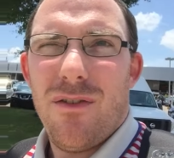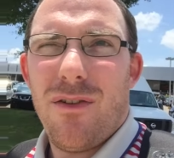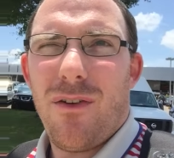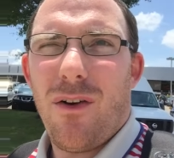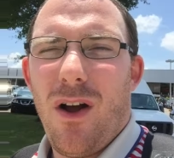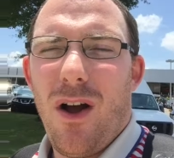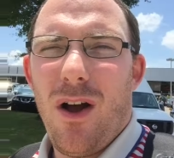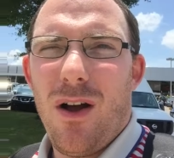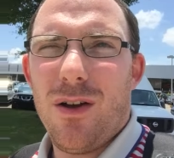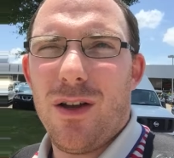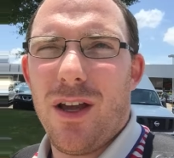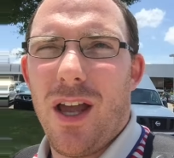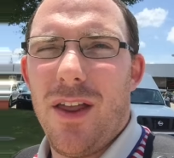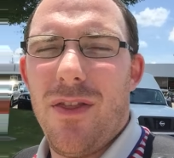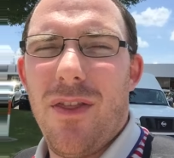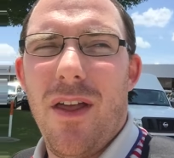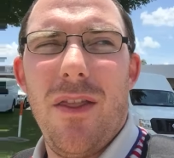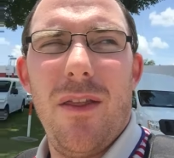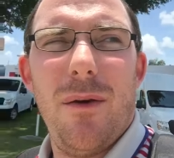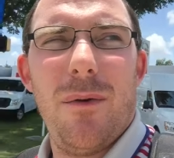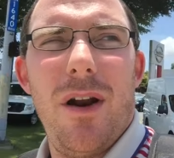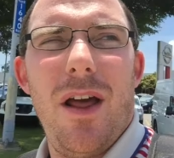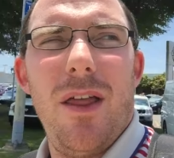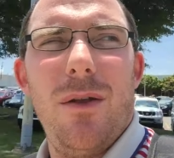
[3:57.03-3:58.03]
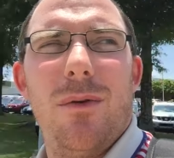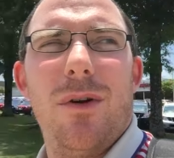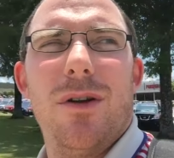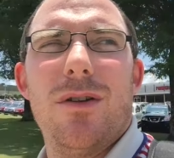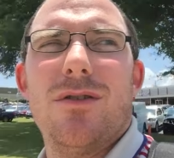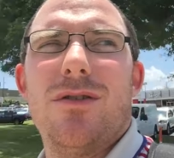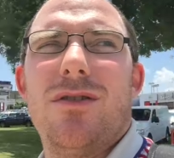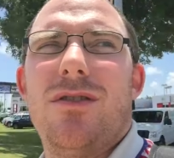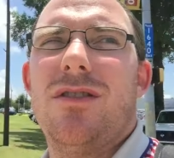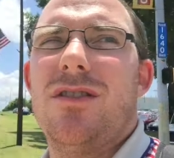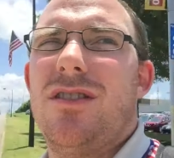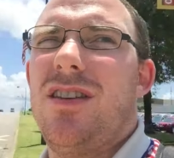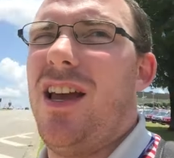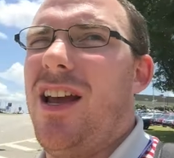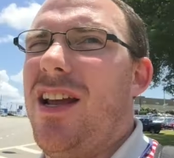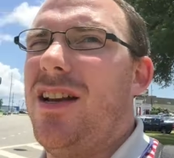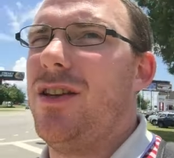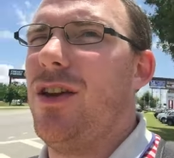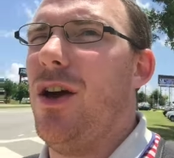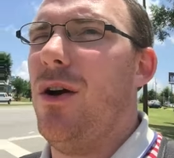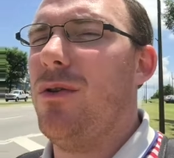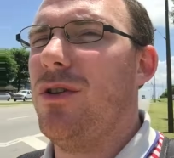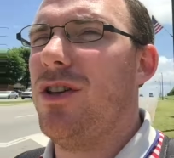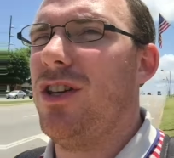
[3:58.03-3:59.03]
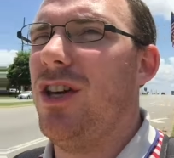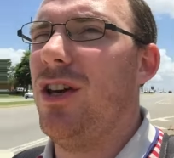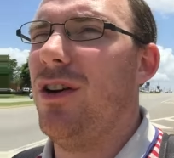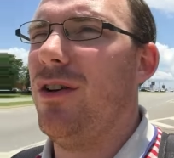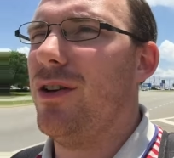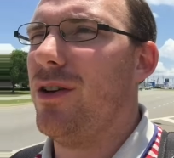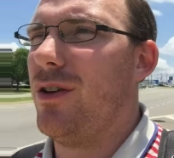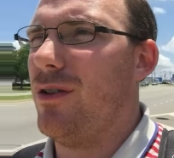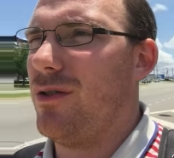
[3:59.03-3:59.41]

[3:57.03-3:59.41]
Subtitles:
And then another one said, go kill